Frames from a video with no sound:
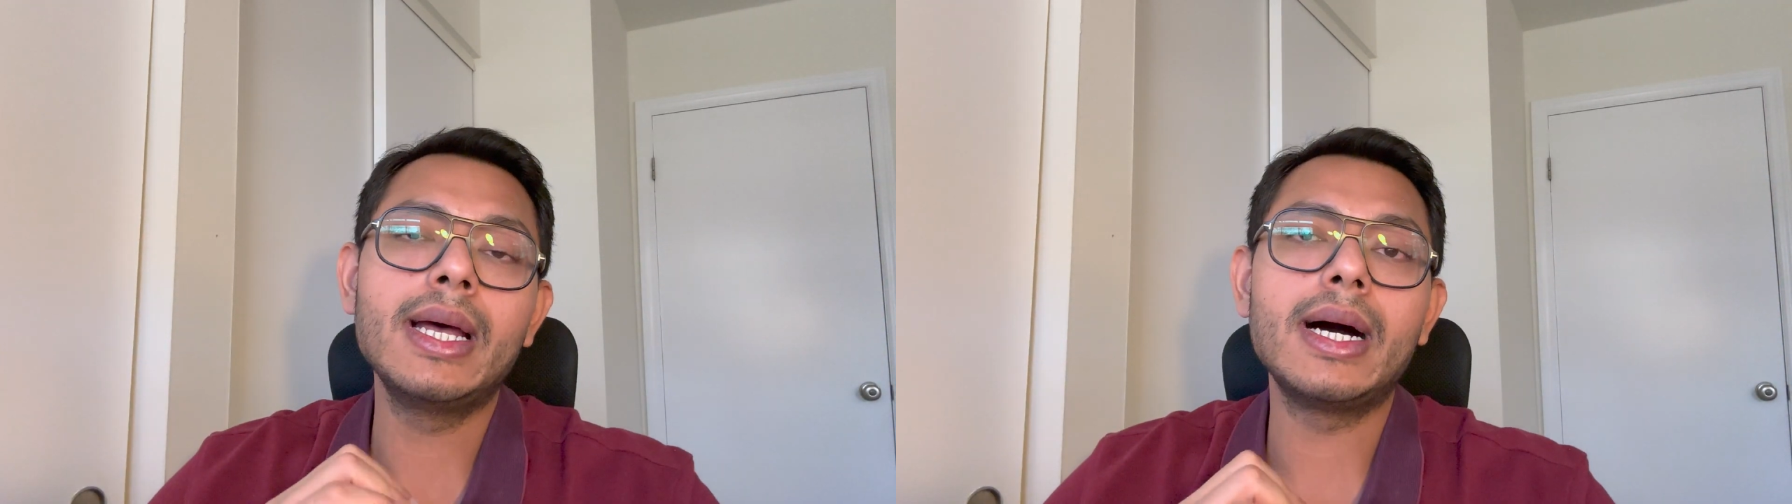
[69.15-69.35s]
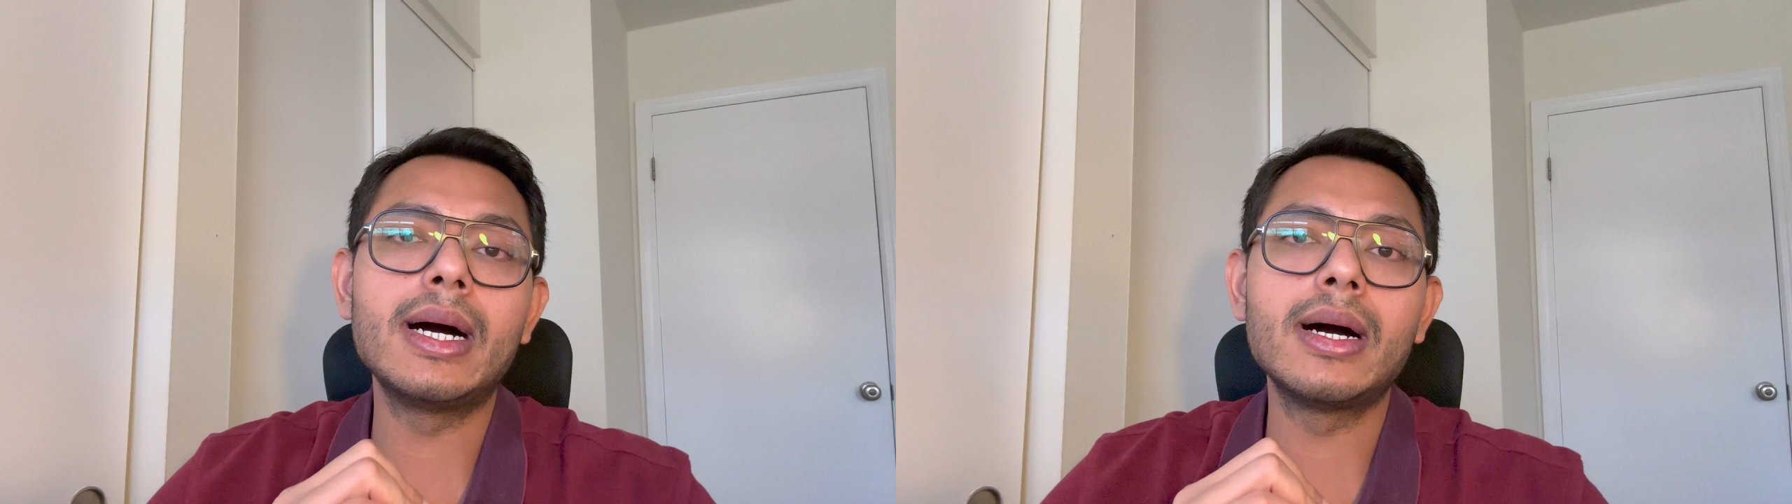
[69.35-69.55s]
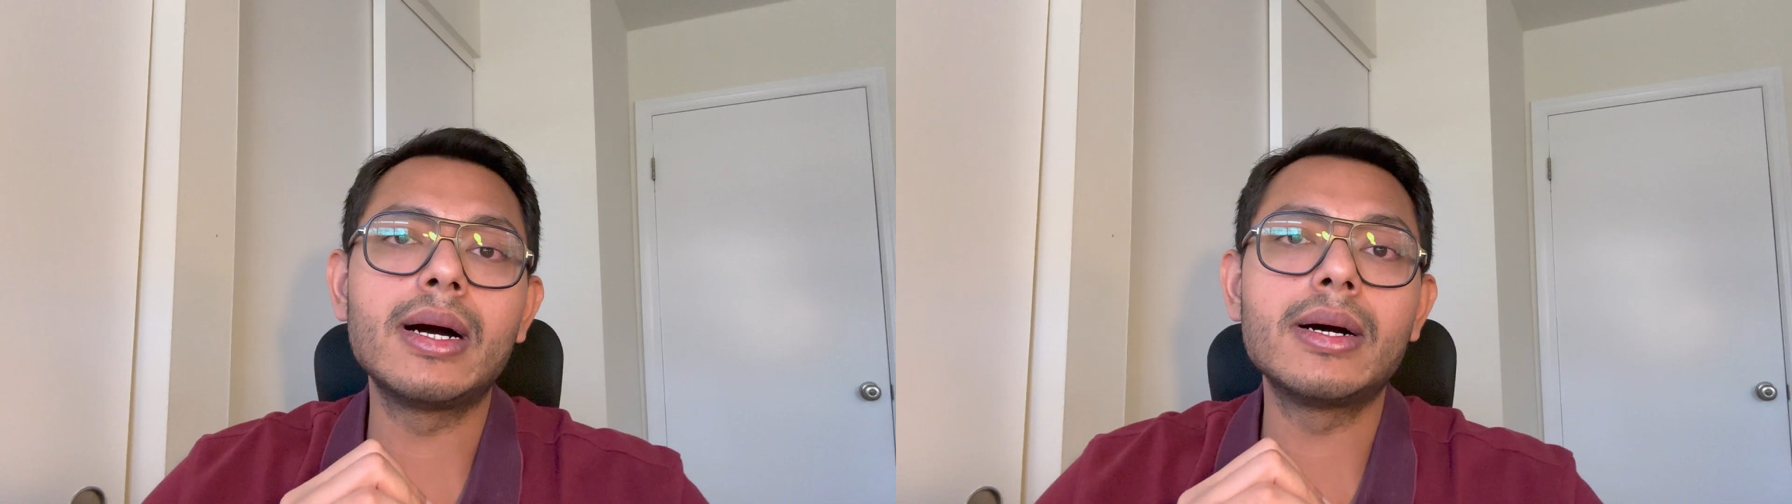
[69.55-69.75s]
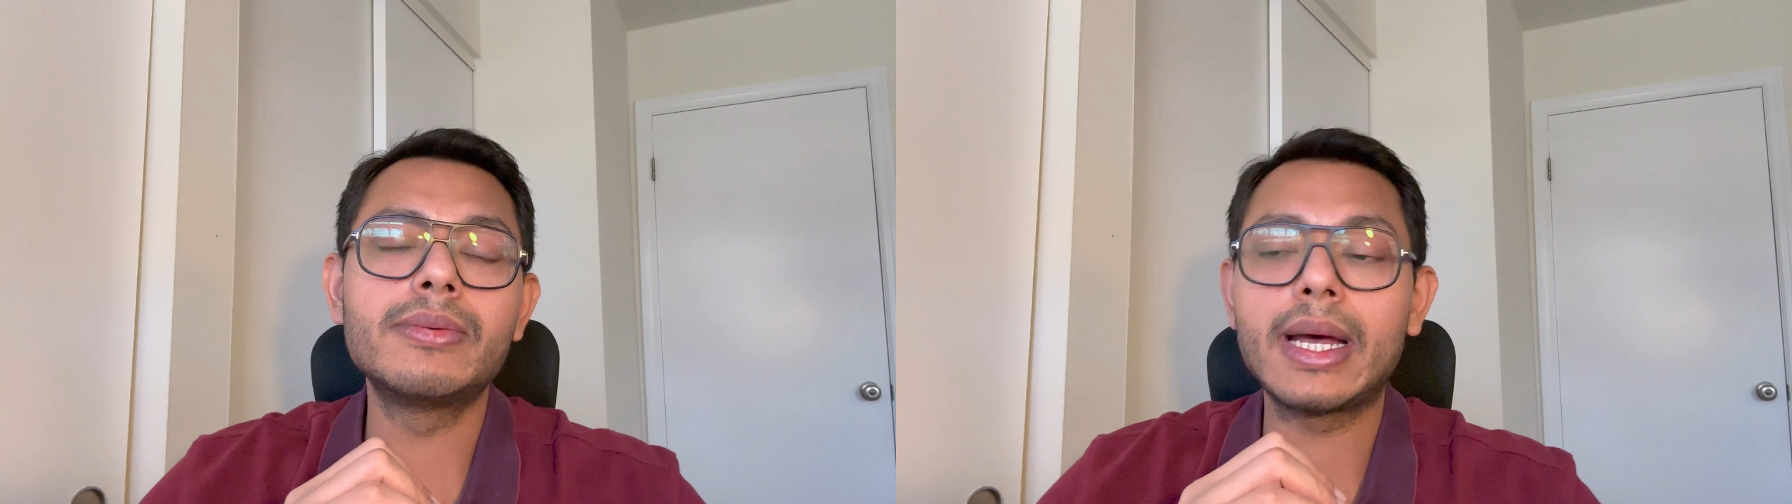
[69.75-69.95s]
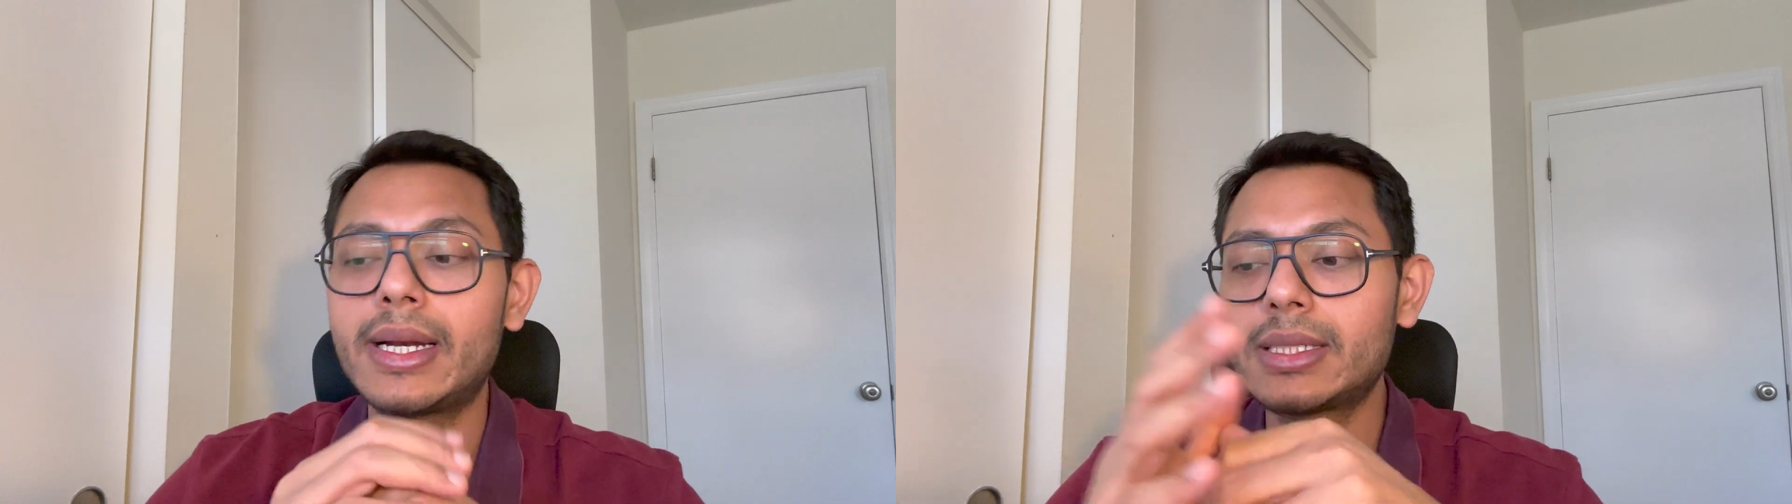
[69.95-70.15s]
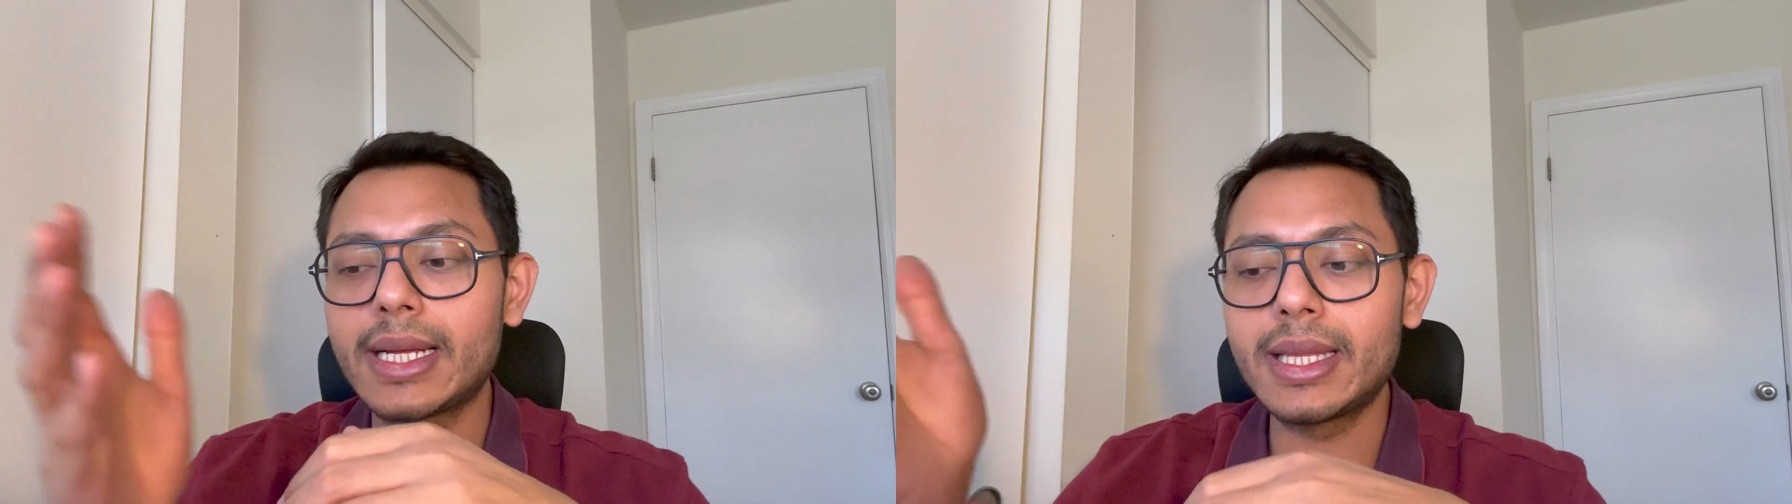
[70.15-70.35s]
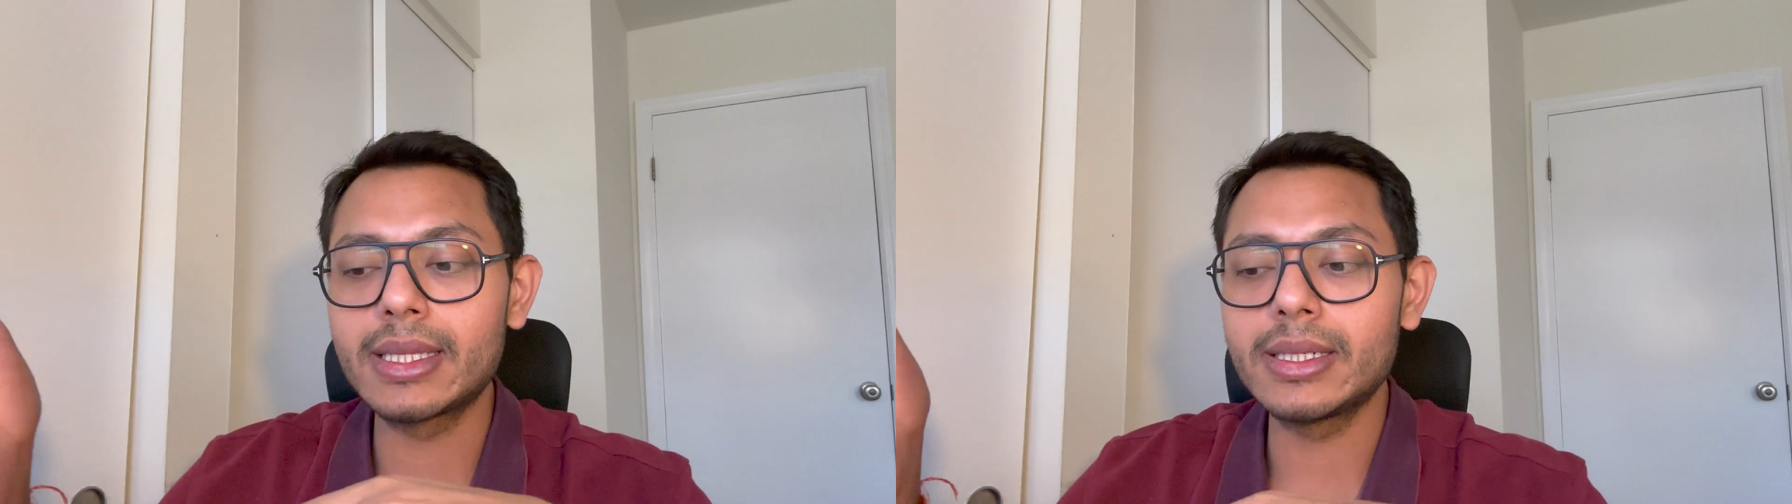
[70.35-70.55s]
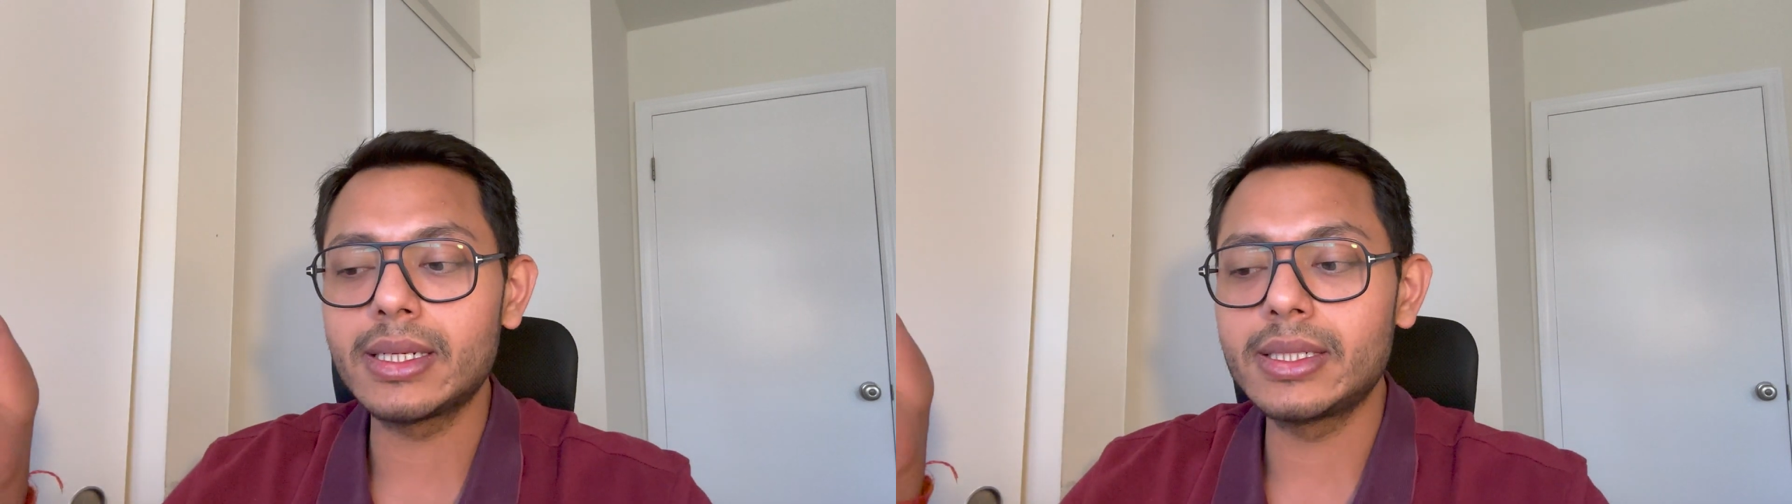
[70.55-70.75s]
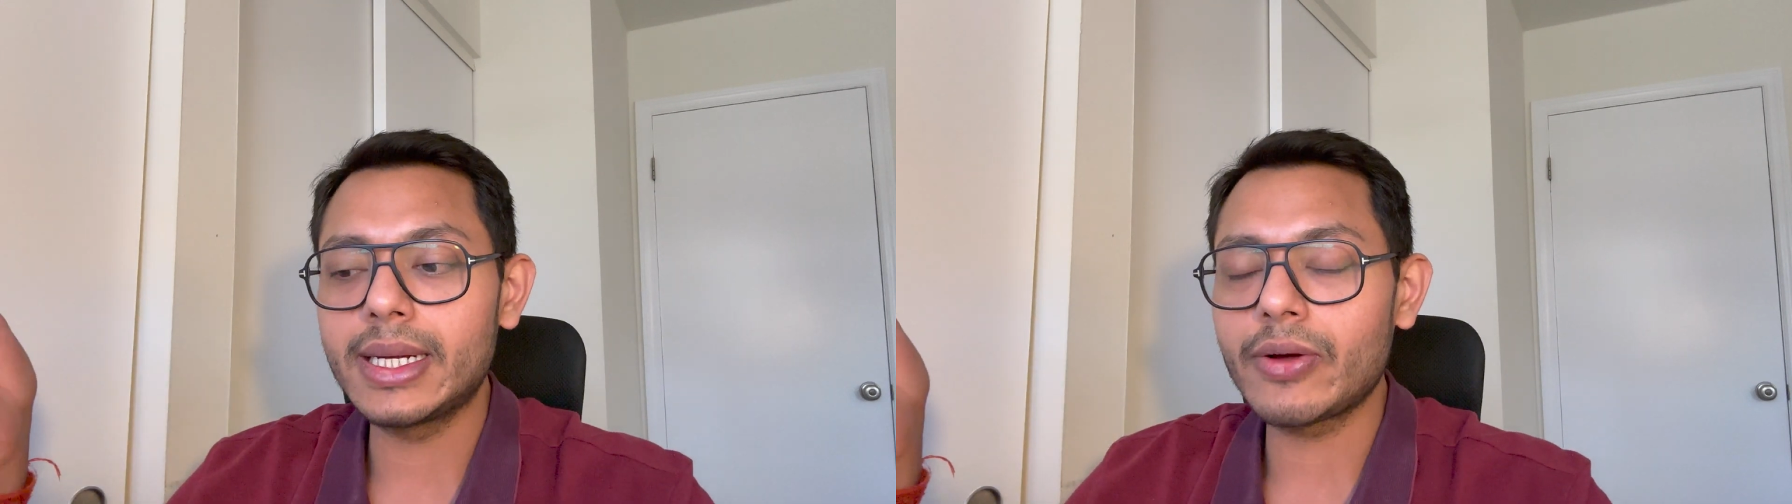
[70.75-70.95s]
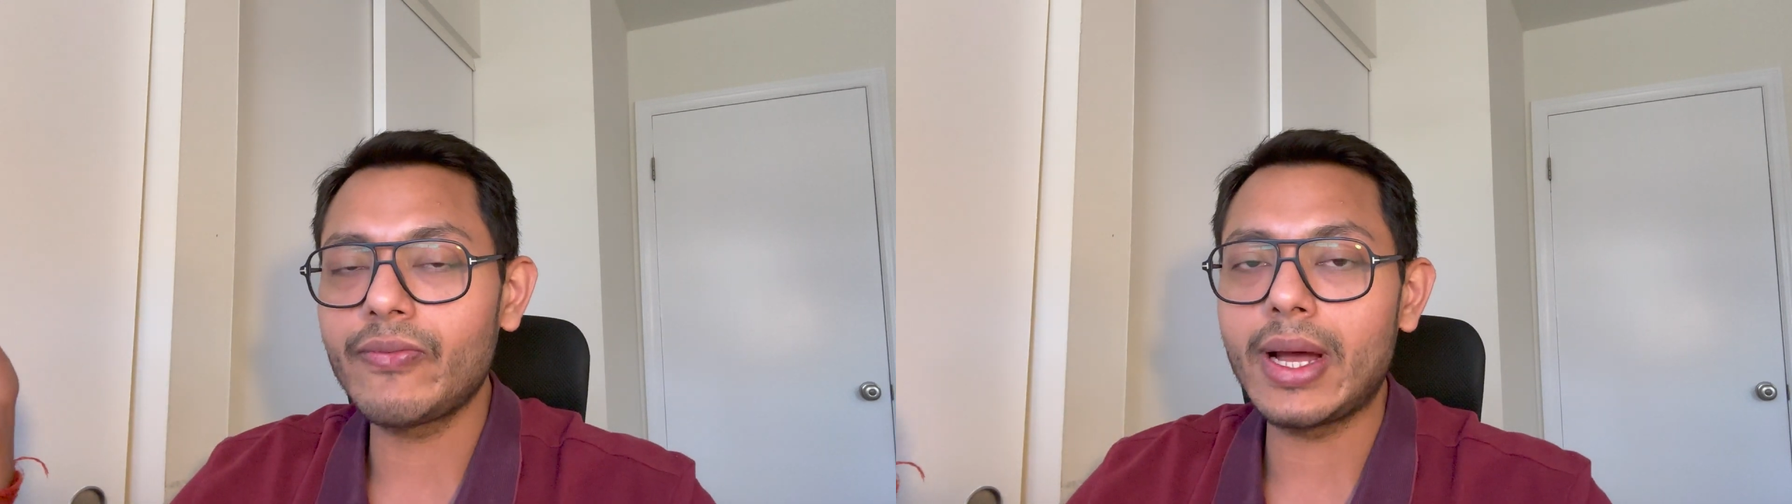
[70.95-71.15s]
and it's, I think the date
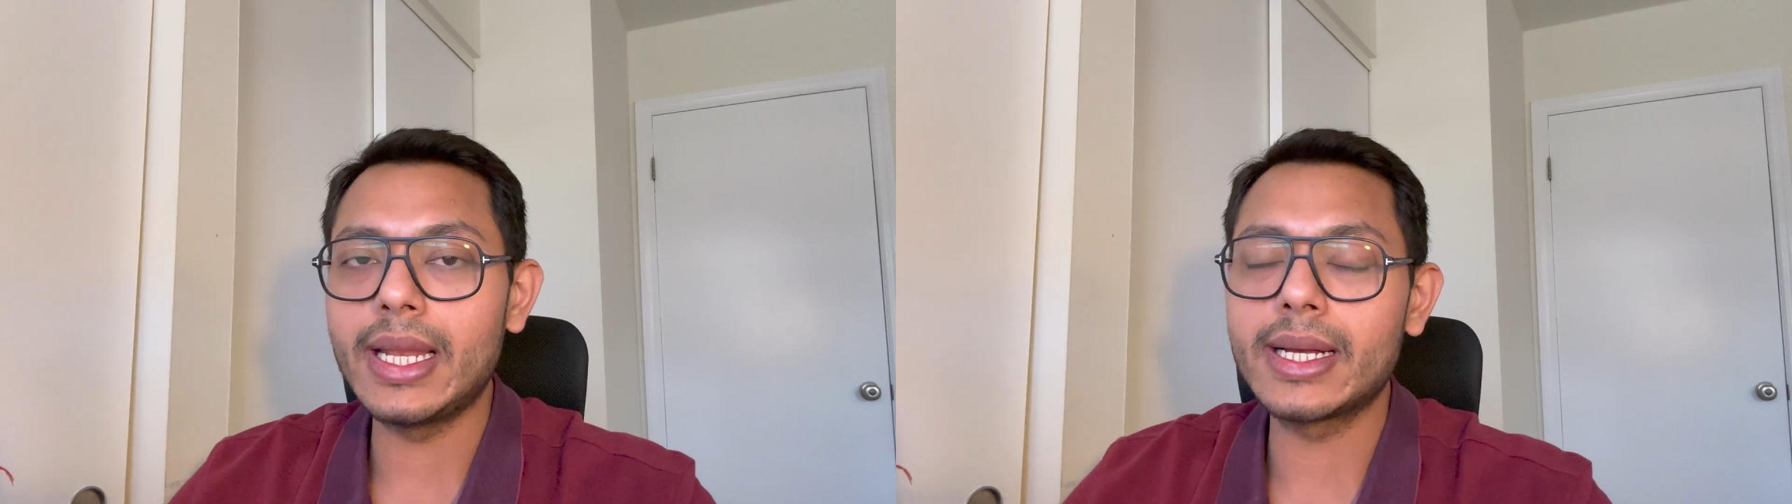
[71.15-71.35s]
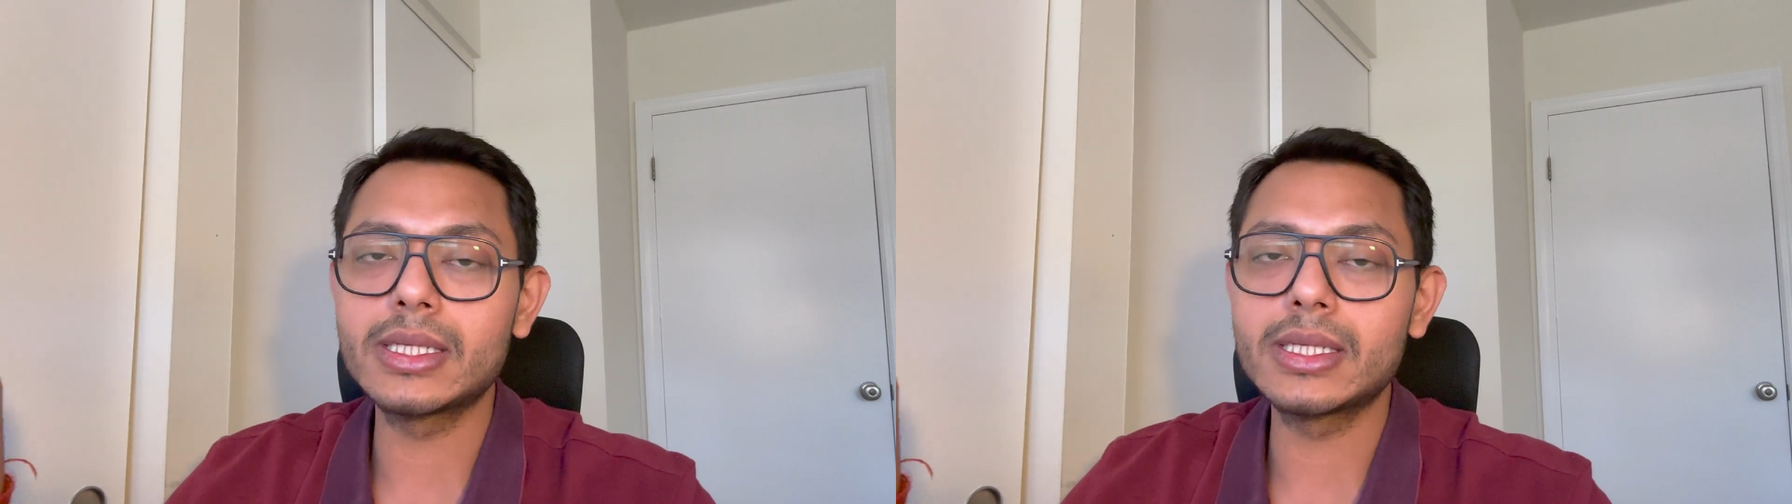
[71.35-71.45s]
of filing